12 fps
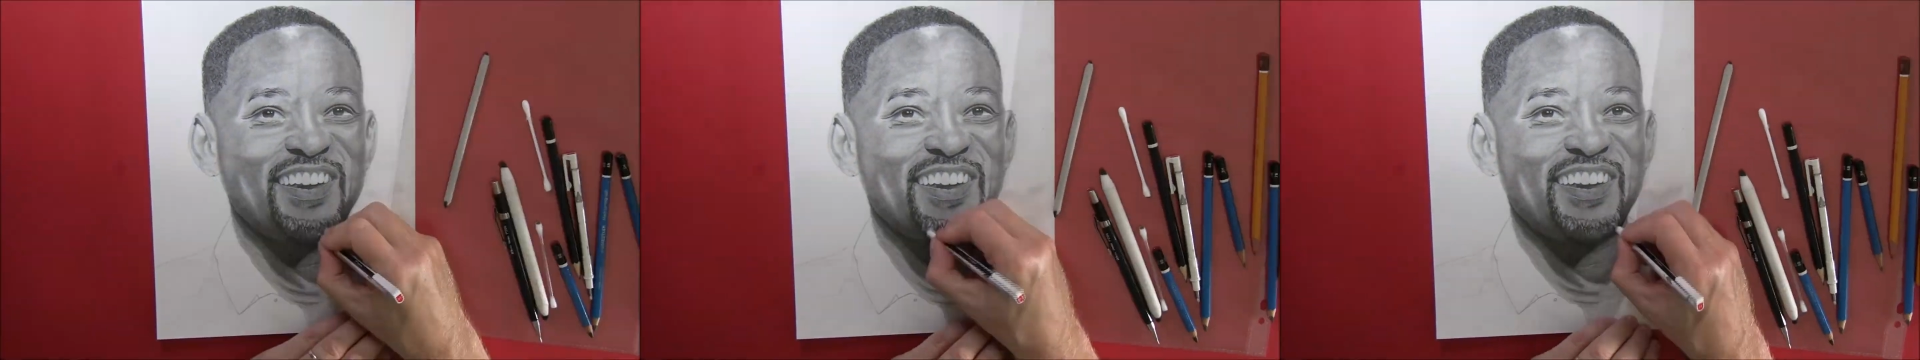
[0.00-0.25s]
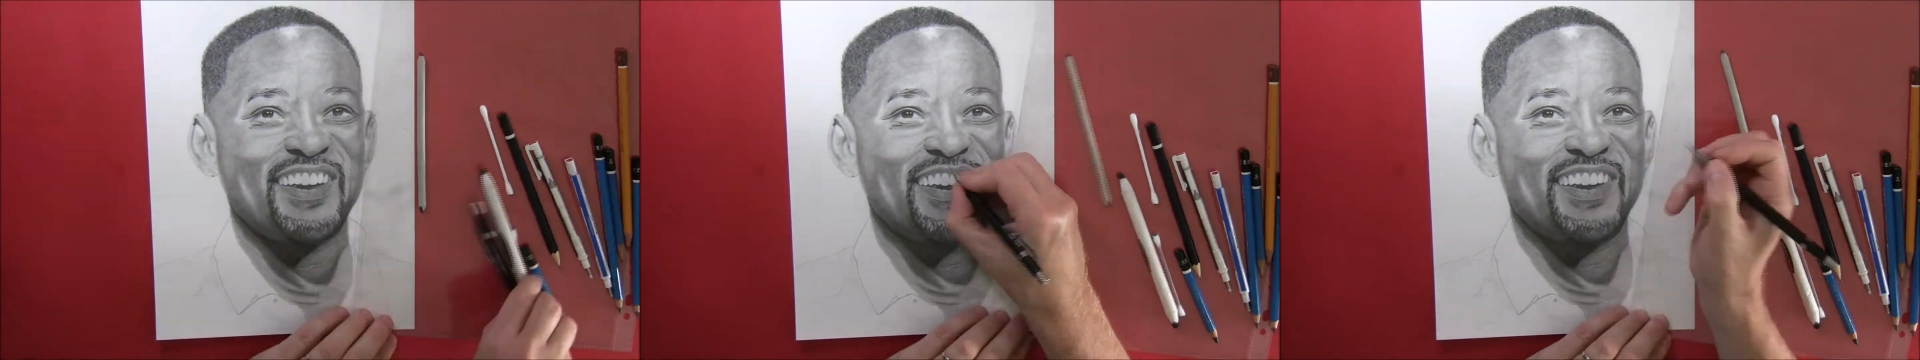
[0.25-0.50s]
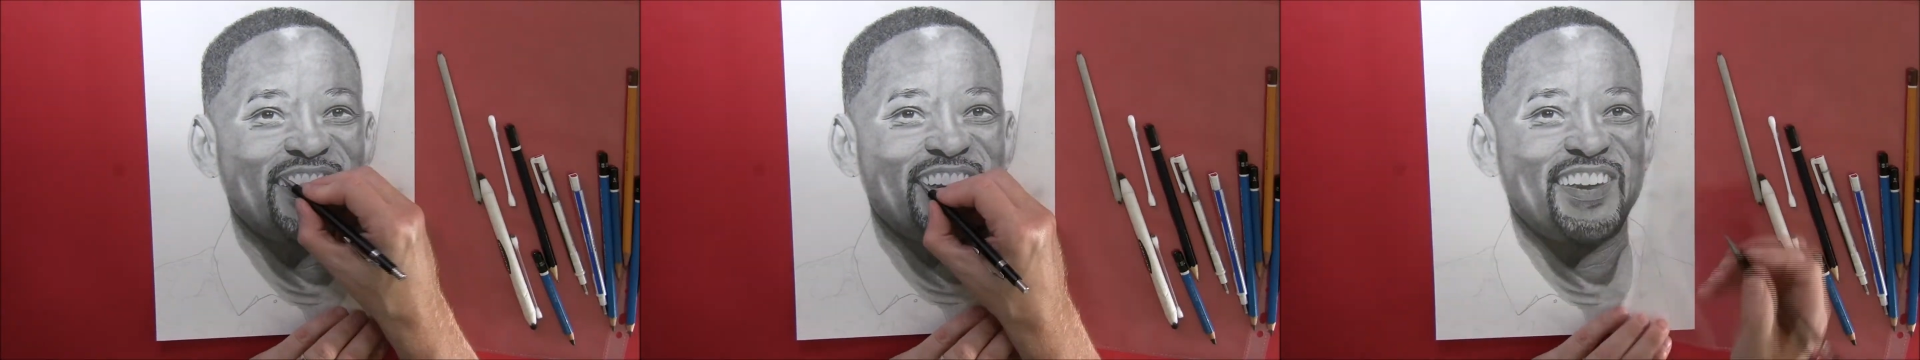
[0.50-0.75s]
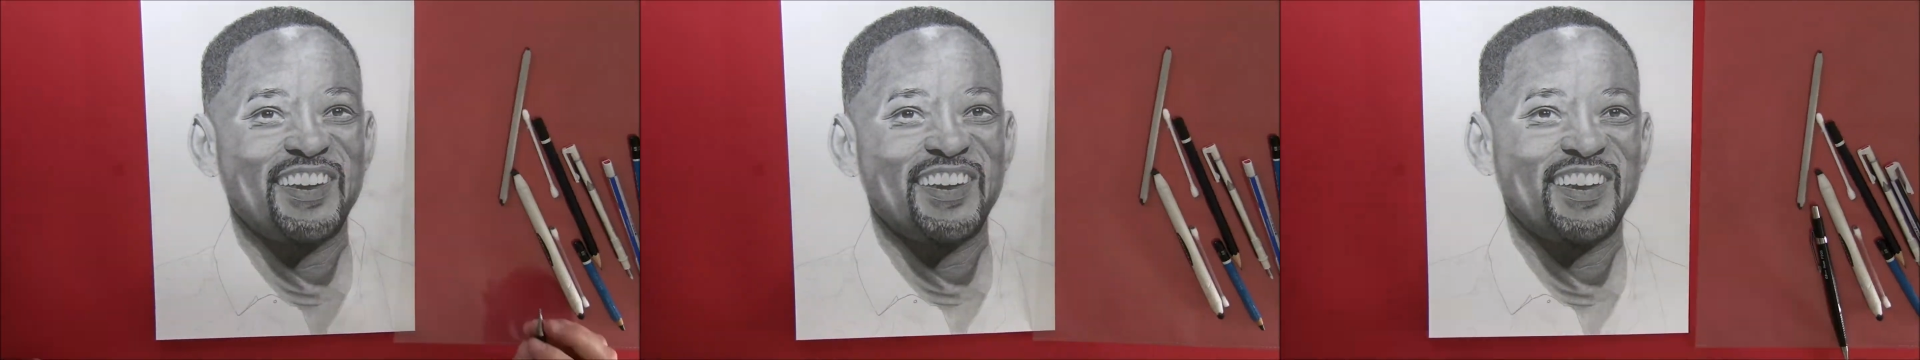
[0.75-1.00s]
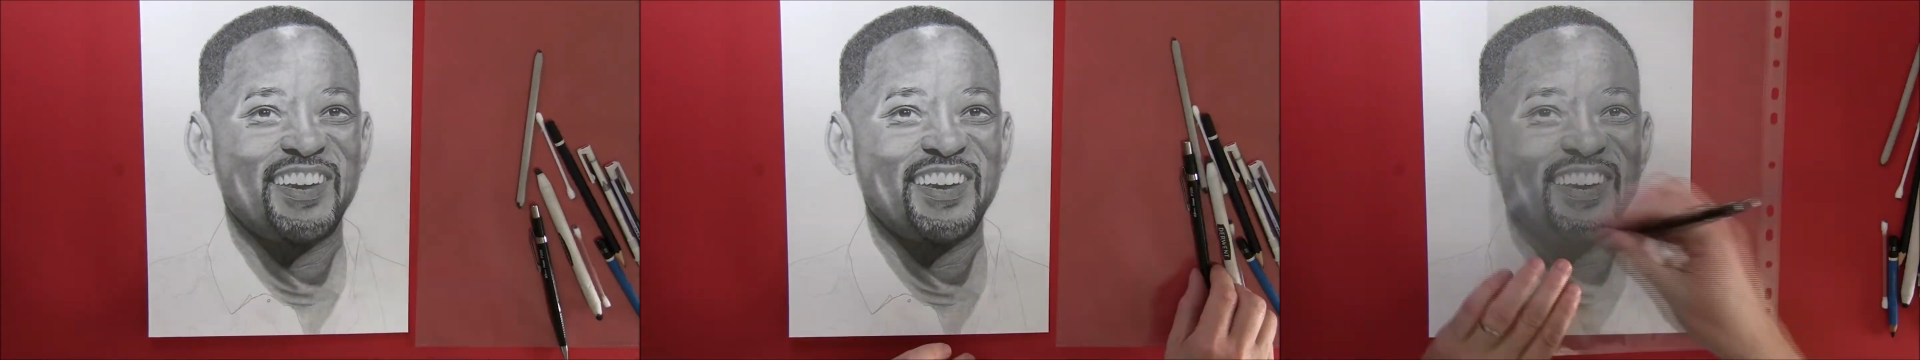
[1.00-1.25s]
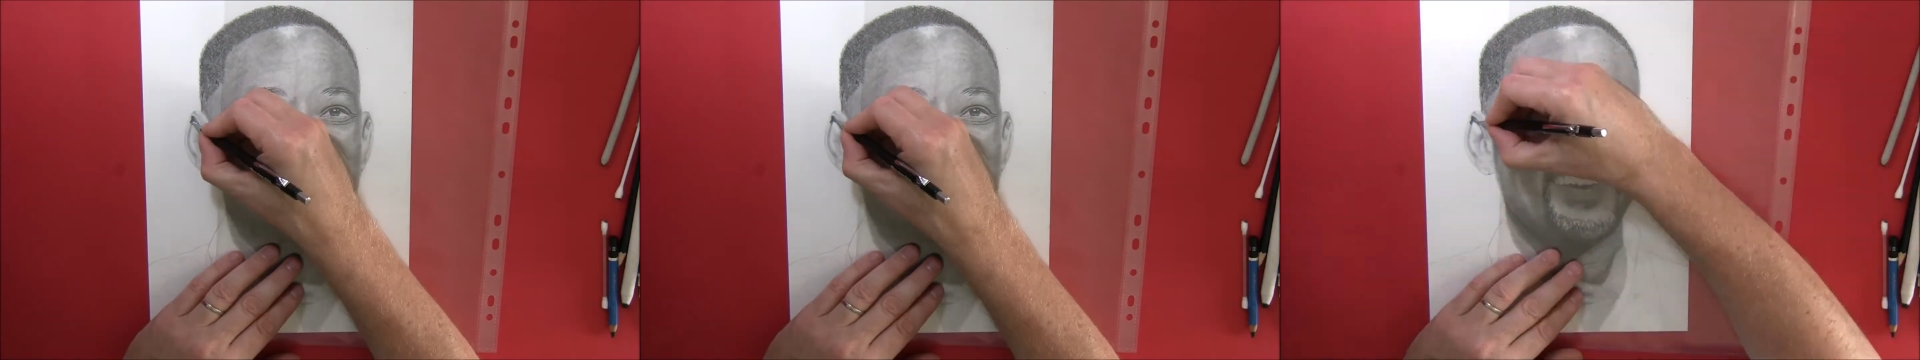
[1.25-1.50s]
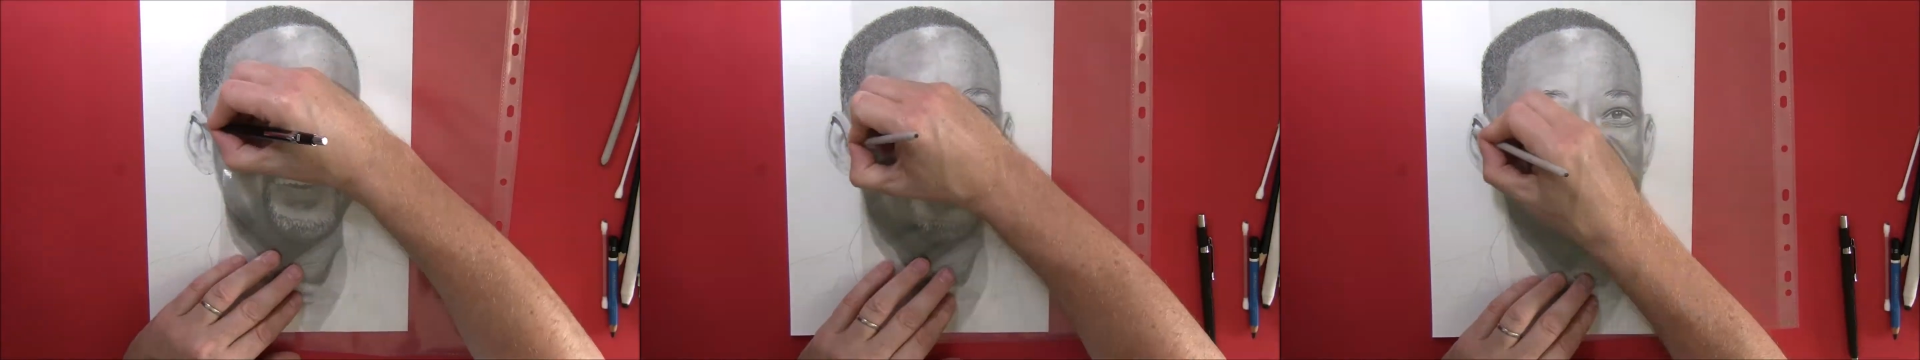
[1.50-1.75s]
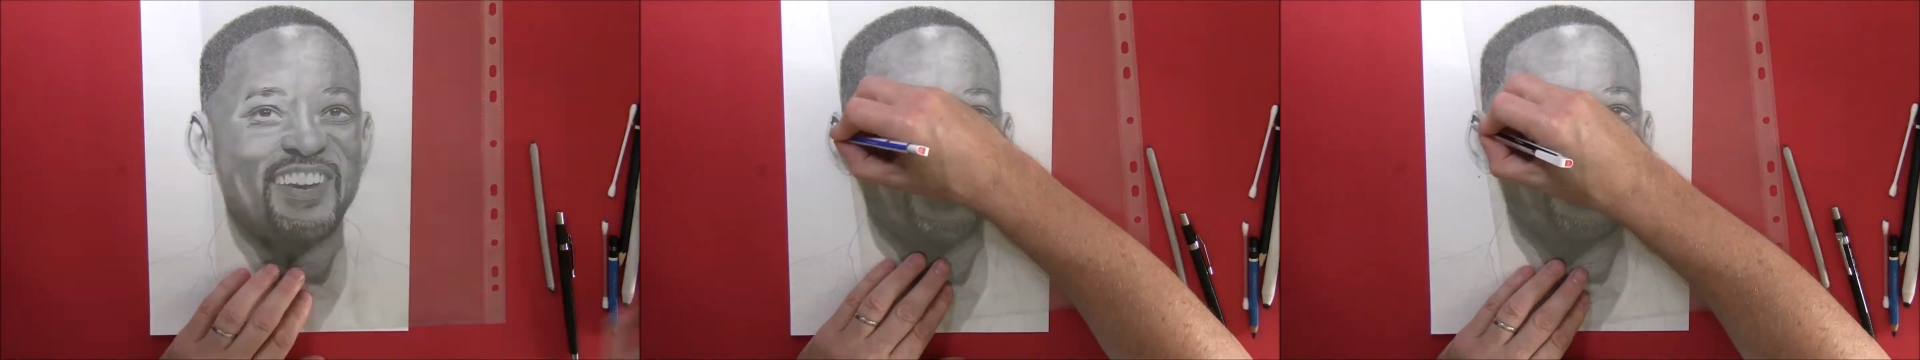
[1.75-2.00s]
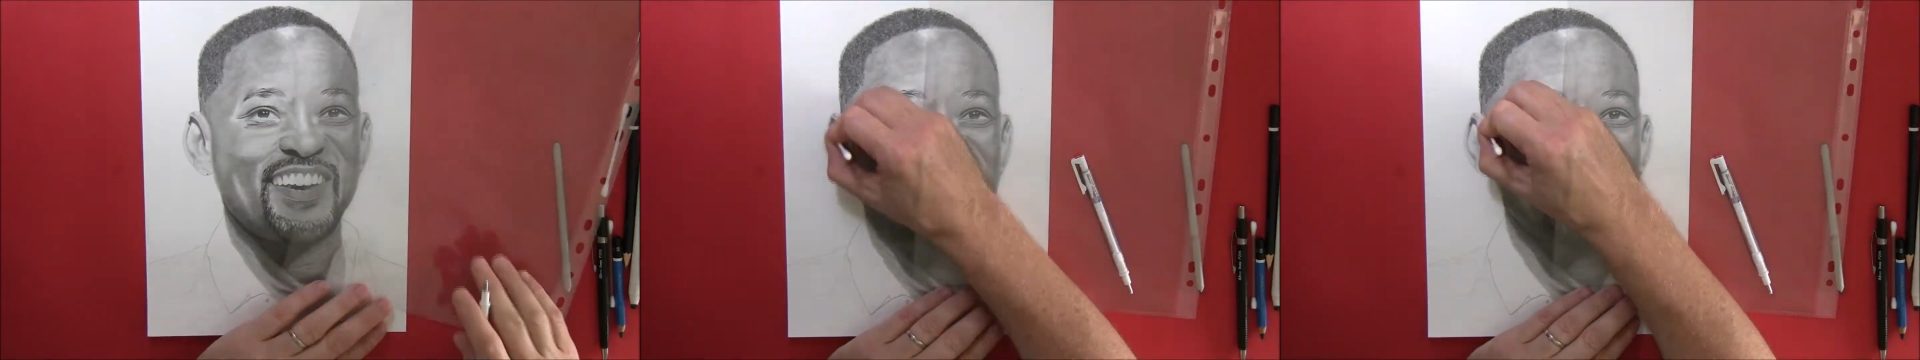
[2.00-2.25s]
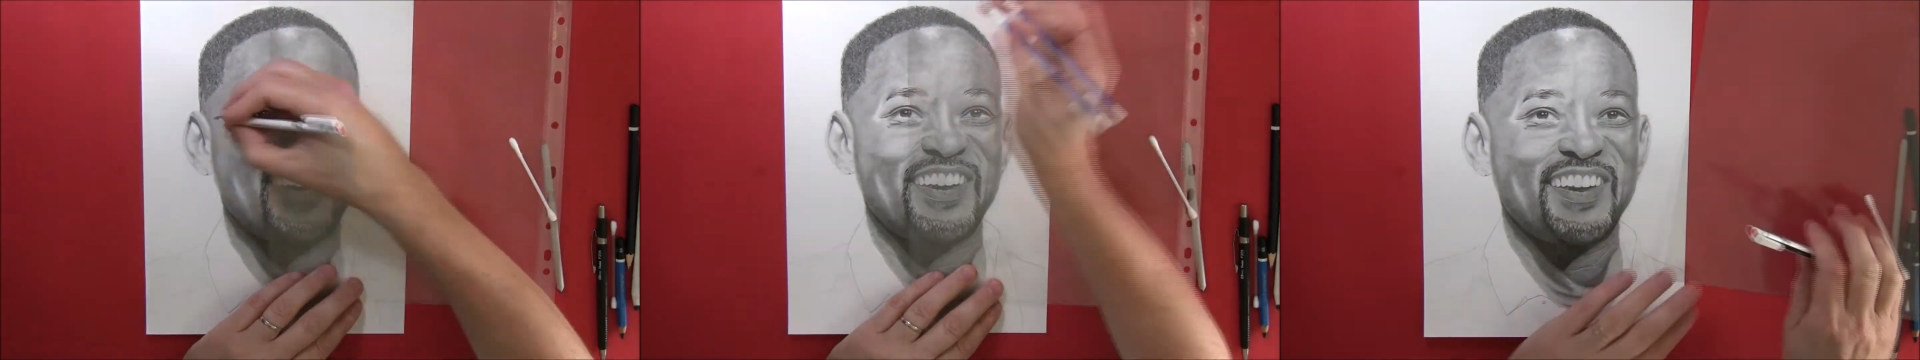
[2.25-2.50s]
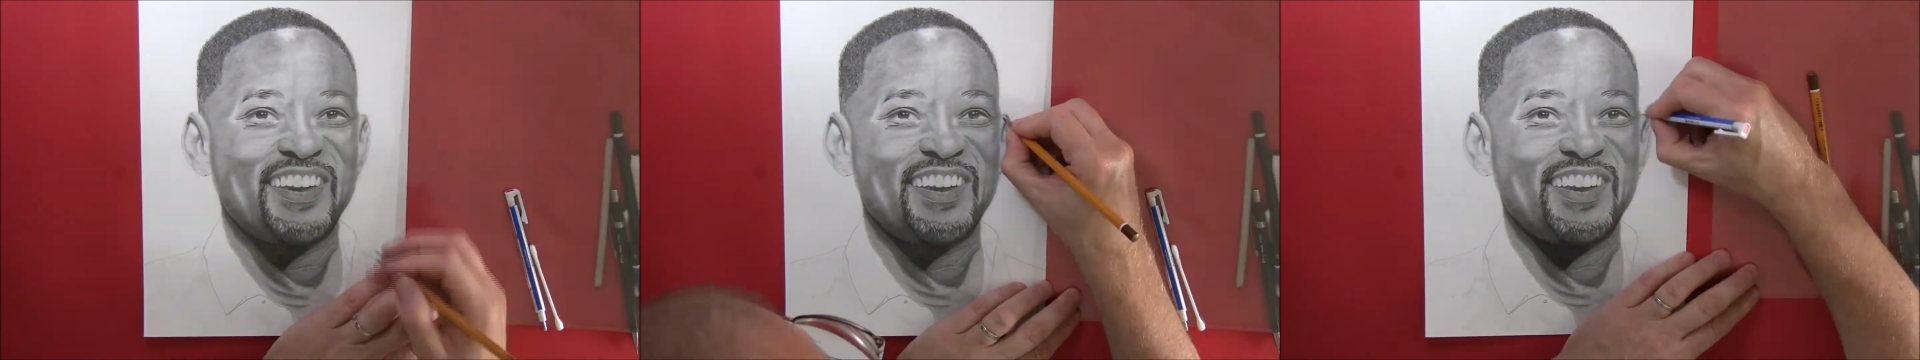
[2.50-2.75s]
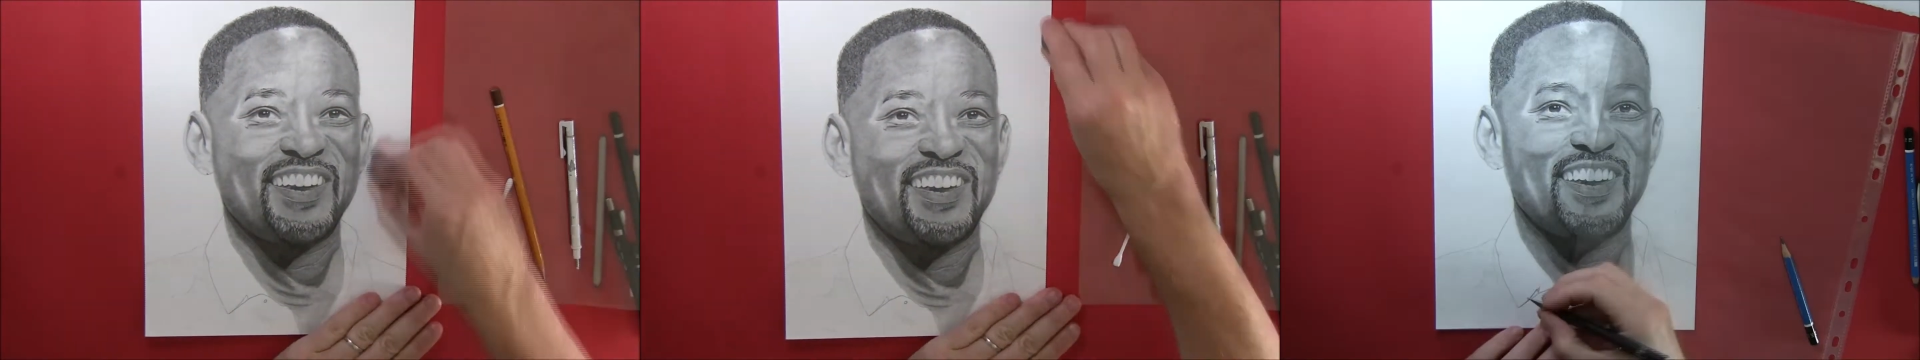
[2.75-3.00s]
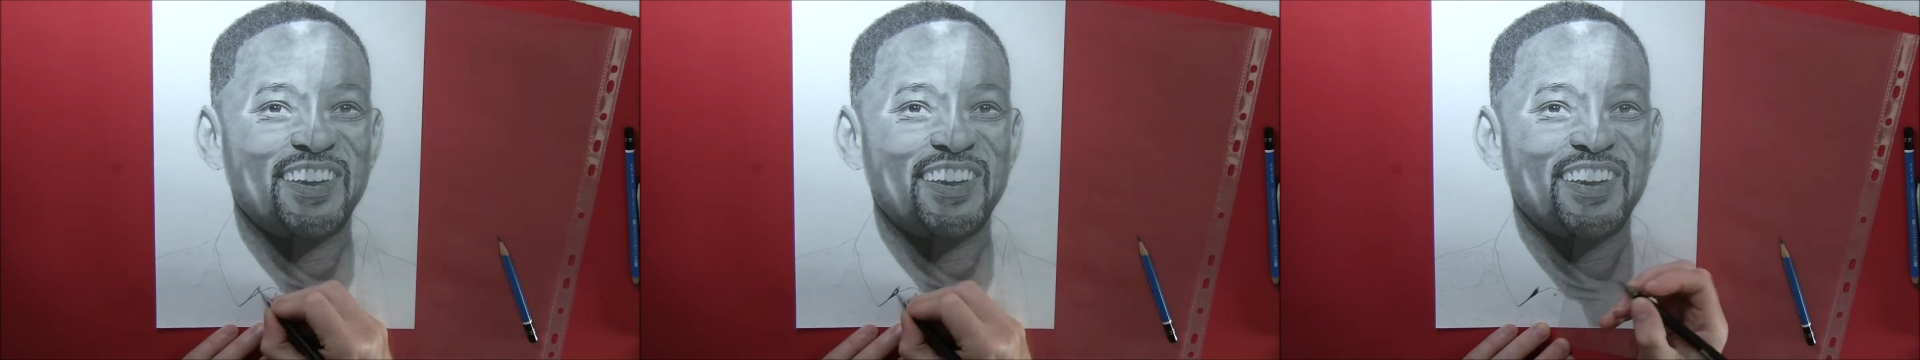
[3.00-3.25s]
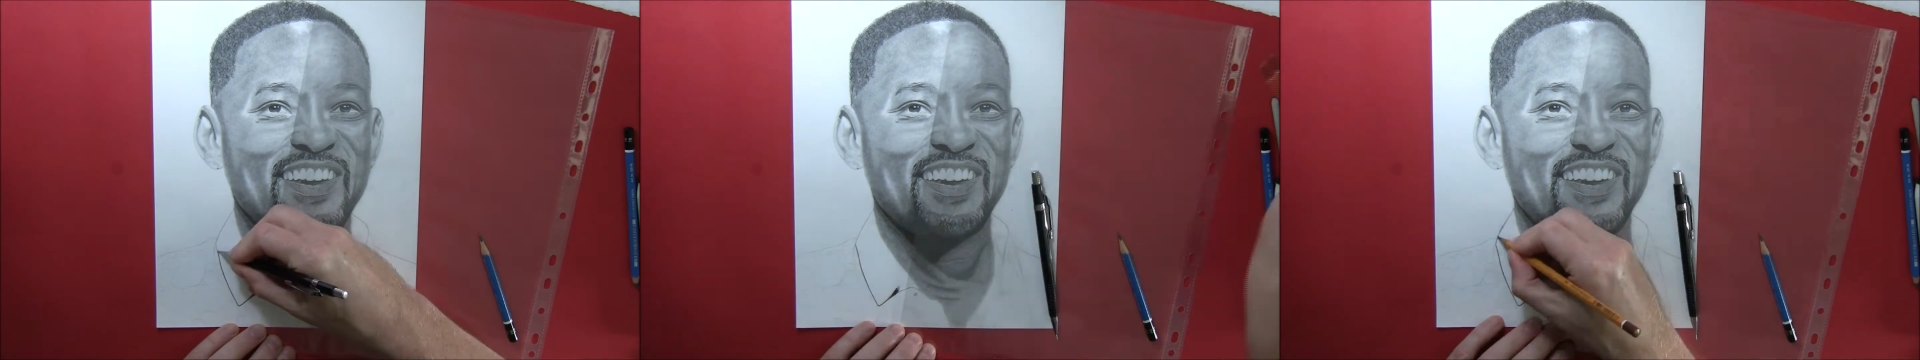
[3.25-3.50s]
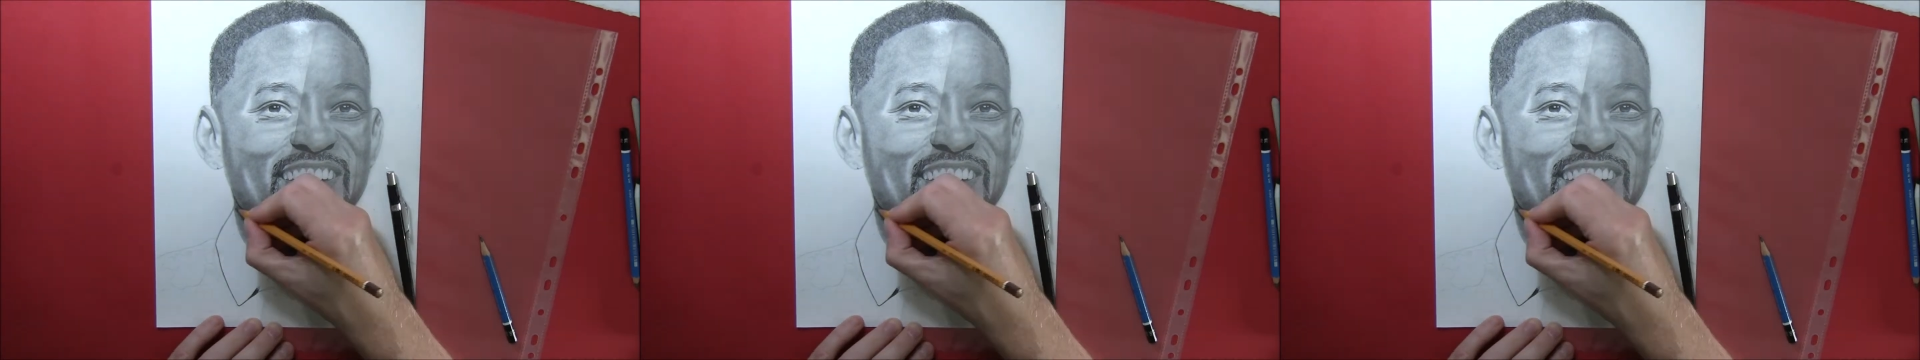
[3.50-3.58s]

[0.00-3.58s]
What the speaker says: somebody can see that you can continue with something, and you can